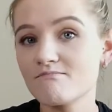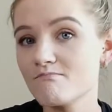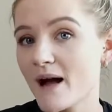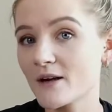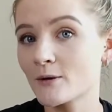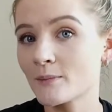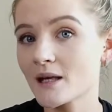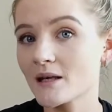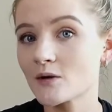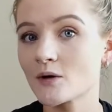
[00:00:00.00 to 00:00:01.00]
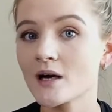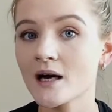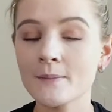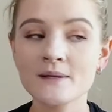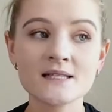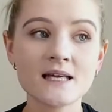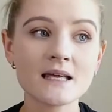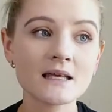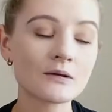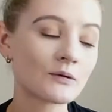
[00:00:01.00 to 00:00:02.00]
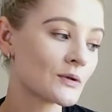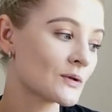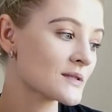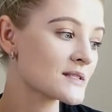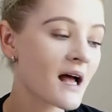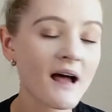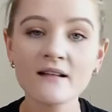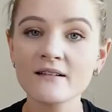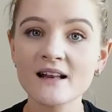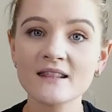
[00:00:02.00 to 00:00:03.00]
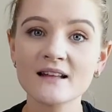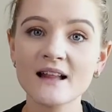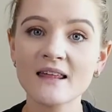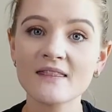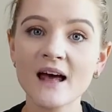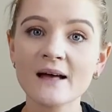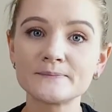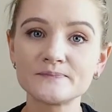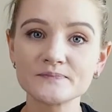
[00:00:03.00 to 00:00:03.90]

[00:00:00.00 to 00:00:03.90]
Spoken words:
Might not be your cup of tea or your style or anything like that.